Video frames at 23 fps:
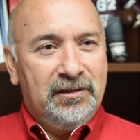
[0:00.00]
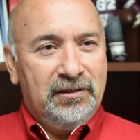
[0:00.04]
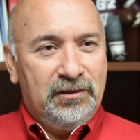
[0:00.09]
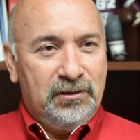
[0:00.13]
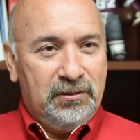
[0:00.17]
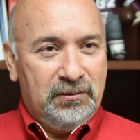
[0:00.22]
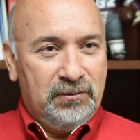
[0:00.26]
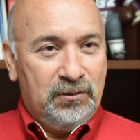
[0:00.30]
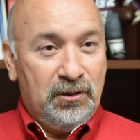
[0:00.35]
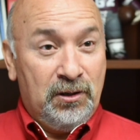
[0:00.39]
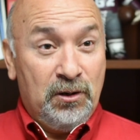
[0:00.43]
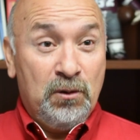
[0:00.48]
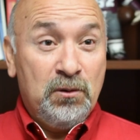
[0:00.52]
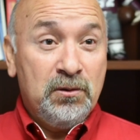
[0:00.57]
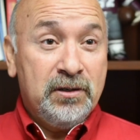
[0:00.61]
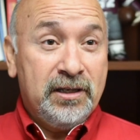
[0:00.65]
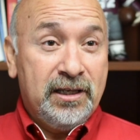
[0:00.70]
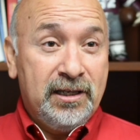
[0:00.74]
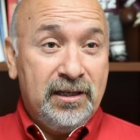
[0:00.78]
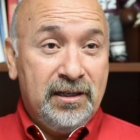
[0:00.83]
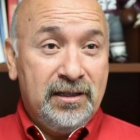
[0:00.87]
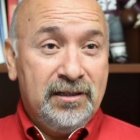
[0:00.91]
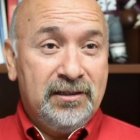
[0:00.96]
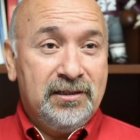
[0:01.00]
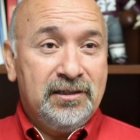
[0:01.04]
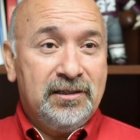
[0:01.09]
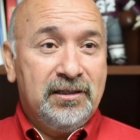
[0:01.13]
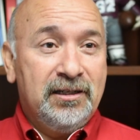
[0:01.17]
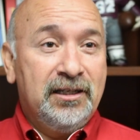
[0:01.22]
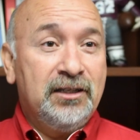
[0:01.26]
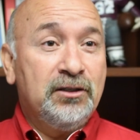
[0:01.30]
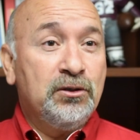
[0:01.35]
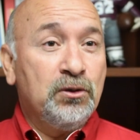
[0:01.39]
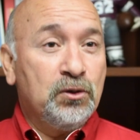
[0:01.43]
that all
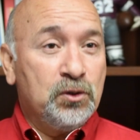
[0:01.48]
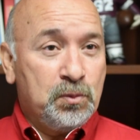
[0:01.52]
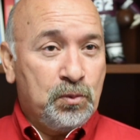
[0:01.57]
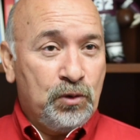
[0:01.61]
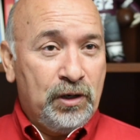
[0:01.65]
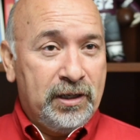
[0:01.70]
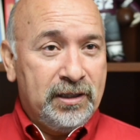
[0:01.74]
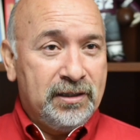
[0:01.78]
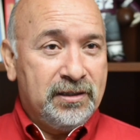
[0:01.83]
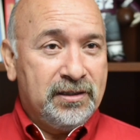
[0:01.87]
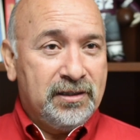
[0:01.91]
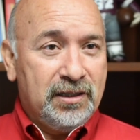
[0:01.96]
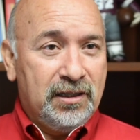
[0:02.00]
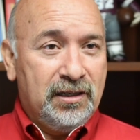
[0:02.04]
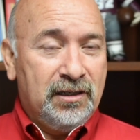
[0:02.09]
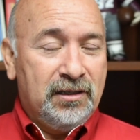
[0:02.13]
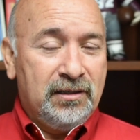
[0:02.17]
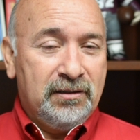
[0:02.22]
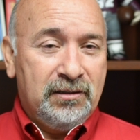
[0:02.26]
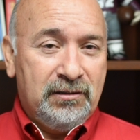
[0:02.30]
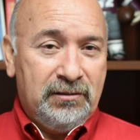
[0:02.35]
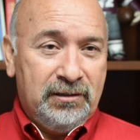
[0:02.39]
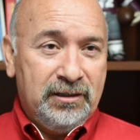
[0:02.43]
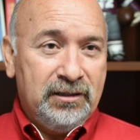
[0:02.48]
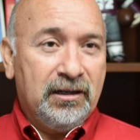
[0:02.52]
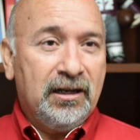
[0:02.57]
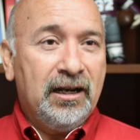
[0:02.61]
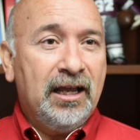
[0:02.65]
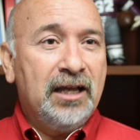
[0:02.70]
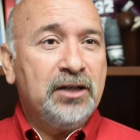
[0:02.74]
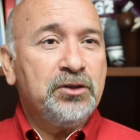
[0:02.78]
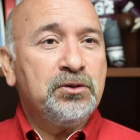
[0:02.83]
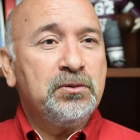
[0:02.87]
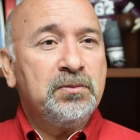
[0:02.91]
kids need those breaks. They're in the
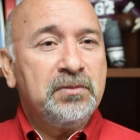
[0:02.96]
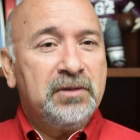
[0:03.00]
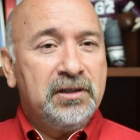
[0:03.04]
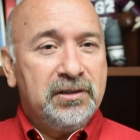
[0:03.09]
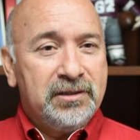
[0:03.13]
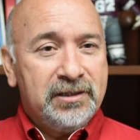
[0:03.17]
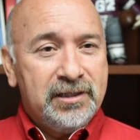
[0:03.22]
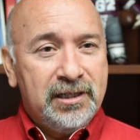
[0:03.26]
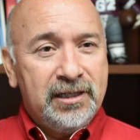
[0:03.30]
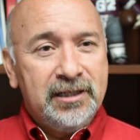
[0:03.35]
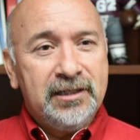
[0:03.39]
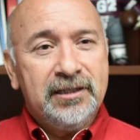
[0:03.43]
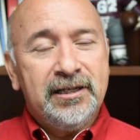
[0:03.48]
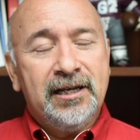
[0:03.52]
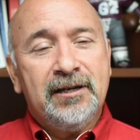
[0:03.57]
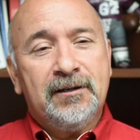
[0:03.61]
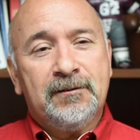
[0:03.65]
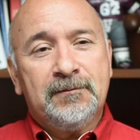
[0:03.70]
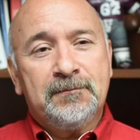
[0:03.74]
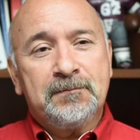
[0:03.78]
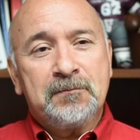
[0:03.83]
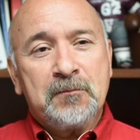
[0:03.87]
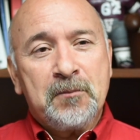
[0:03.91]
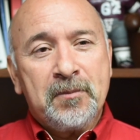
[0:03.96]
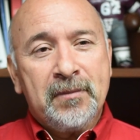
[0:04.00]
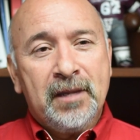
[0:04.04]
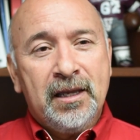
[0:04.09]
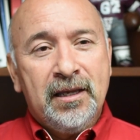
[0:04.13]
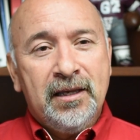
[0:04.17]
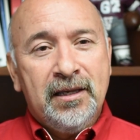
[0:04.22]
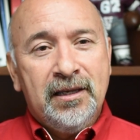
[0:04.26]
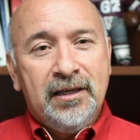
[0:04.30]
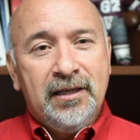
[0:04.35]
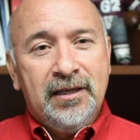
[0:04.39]
classroom, they're sitting down,
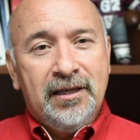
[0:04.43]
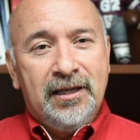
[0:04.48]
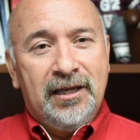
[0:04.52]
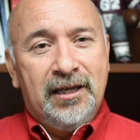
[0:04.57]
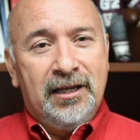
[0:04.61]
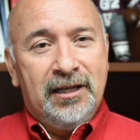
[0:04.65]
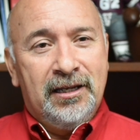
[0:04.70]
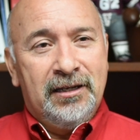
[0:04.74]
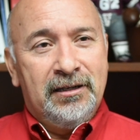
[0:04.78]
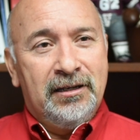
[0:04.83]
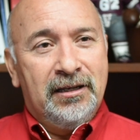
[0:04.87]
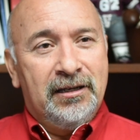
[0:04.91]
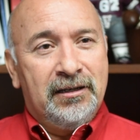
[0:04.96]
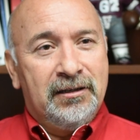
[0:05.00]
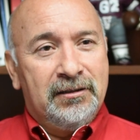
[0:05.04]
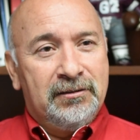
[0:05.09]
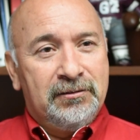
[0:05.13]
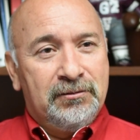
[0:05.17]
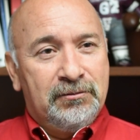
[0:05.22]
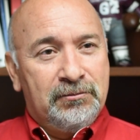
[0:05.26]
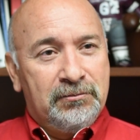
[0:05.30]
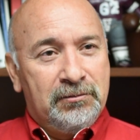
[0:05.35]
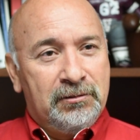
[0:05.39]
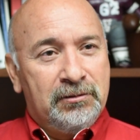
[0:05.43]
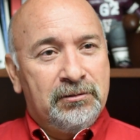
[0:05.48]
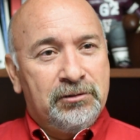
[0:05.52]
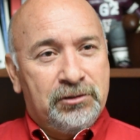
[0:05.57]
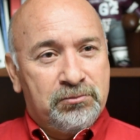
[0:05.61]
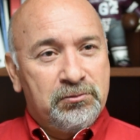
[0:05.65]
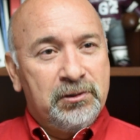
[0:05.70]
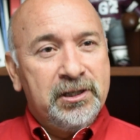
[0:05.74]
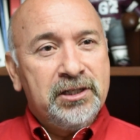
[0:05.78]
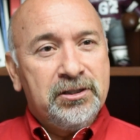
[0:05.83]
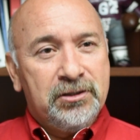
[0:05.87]
and
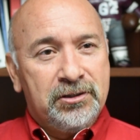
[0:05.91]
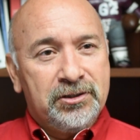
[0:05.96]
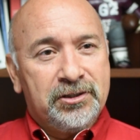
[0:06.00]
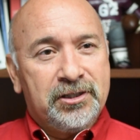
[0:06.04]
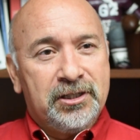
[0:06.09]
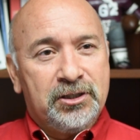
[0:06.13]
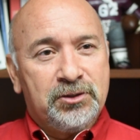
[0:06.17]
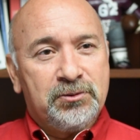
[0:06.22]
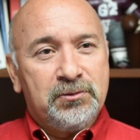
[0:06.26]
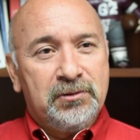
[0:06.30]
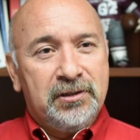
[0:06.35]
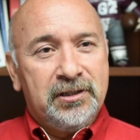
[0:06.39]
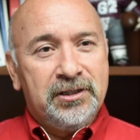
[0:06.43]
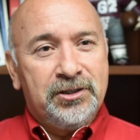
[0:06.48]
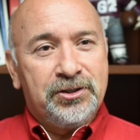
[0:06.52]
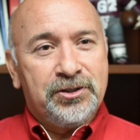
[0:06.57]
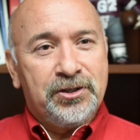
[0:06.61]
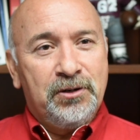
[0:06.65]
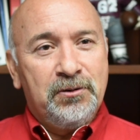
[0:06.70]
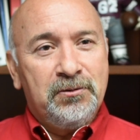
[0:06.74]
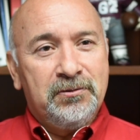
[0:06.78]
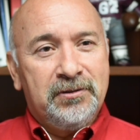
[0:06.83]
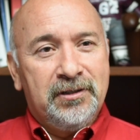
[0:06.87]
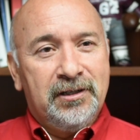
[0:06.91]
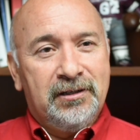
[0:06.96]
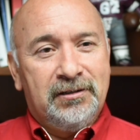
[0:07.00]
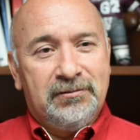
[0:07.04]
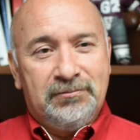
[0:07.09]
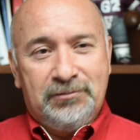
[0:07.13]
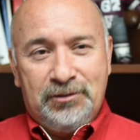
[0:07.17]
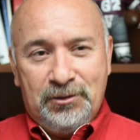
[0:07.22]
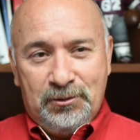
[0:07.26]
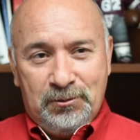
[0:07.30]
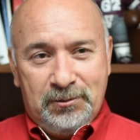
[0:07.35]
research has really shown that,
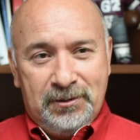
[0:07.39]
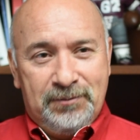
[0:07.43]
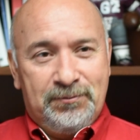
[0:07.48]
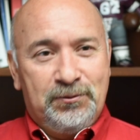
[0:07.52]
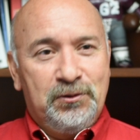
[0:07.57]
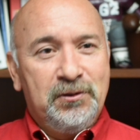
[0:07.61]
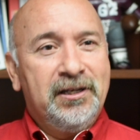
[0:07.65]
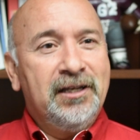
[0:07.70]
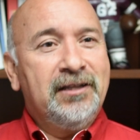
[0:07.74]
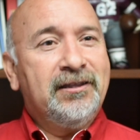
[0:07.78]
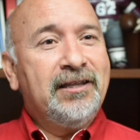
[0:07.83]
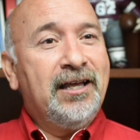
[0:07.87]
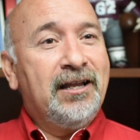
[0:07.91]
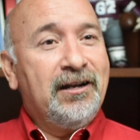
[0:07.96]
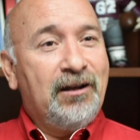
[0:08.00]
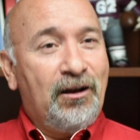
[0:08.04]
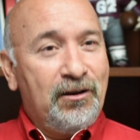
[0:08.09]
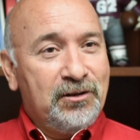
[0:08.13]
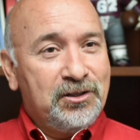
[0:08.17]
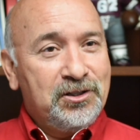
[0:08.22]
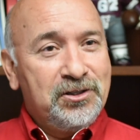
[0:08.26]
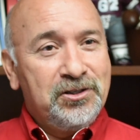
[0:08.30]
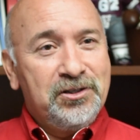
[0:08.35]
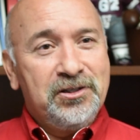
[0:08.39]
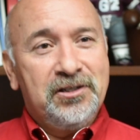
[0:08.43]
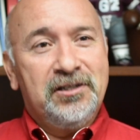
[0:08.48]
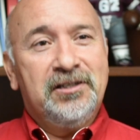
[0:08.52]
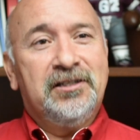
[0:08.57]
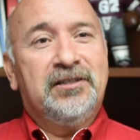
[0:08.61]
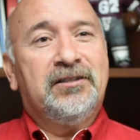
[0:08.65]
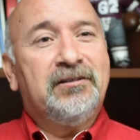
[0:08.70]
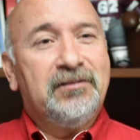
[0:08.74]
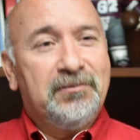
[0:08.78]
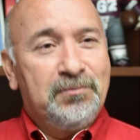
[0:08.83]
if you get that oxygen
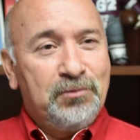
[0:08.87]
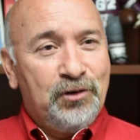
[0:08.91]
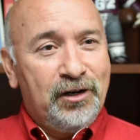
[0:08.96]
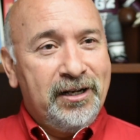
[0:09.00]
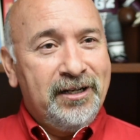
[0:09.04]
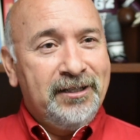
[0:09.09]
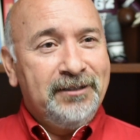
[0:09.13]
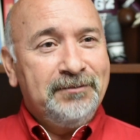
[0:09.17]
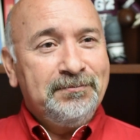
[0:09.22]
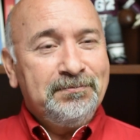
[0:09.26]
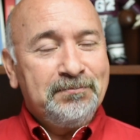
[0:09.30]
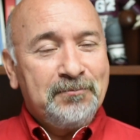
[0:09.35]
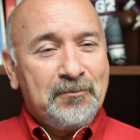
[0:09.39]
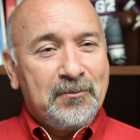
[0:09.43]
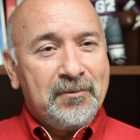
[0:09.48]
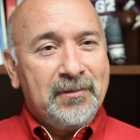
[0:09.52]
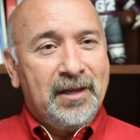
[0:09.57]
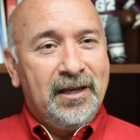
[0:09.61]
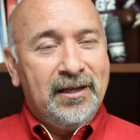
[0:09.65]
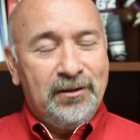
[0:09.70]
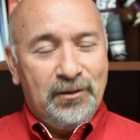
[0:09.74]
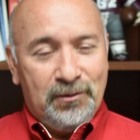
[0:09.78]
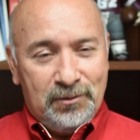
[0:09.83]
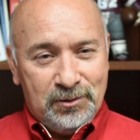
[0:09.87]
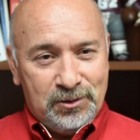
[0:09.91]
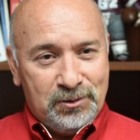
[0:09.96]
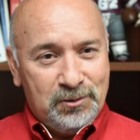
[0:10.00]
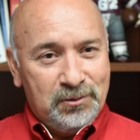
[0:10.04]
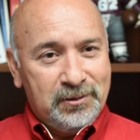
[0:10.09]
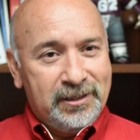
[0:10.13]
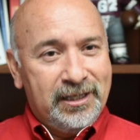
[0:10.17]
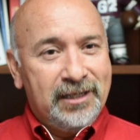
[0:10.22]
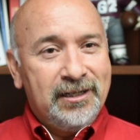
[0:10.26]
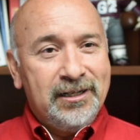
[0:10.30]
in their brain and
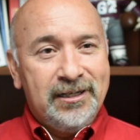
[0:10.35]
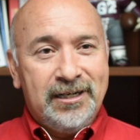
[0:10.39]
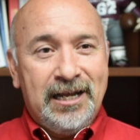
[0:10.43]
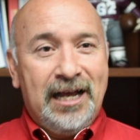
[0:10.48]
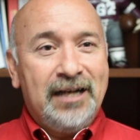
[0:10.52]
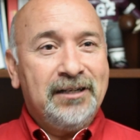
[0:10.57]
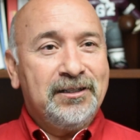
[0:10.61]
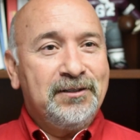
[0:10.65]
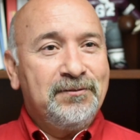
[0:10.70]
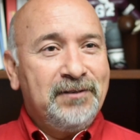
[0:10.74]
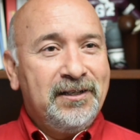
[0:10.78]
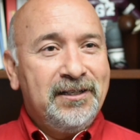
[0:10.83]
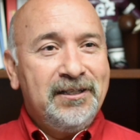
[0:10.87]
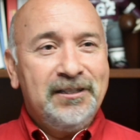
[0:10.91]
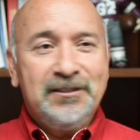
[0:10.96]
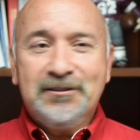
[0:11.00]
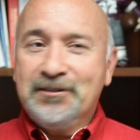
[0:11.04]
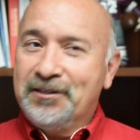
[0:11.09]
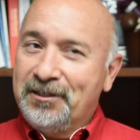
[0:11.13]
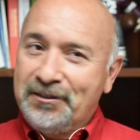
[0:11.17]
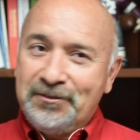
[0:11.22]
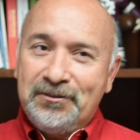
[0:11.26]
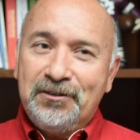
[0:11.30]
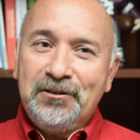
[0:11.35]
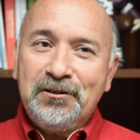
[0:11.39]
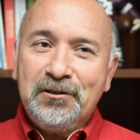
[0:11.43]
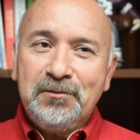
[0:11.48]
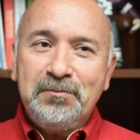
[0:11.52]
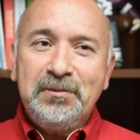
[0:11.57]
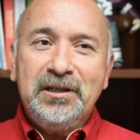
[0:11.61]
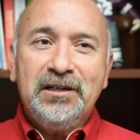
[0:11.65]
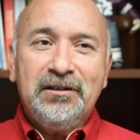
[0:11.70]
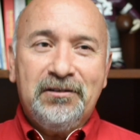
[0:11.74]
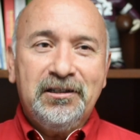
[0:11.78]
also get it activated, then they're
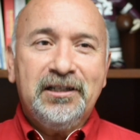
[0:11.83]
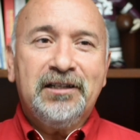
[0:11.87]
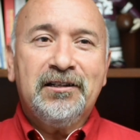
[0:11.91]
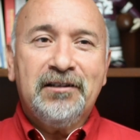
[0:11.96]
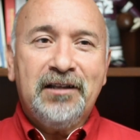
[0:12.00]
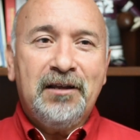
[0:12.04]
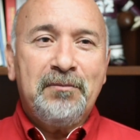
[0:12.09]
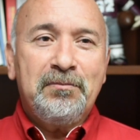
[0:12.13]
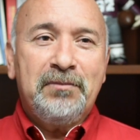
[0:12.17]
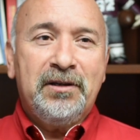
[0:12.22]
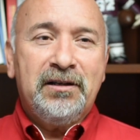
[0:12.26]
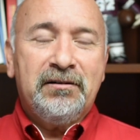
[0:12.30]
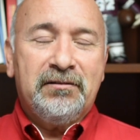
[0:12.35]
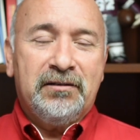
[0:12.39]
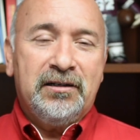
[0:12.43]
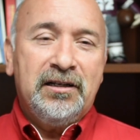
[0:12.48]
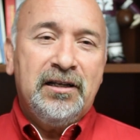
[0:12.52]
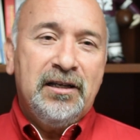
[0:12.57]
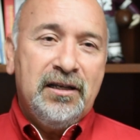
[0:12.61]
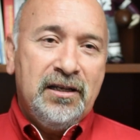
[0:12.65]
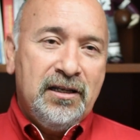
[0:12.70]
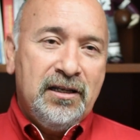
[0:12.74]
going to be learning a lot better.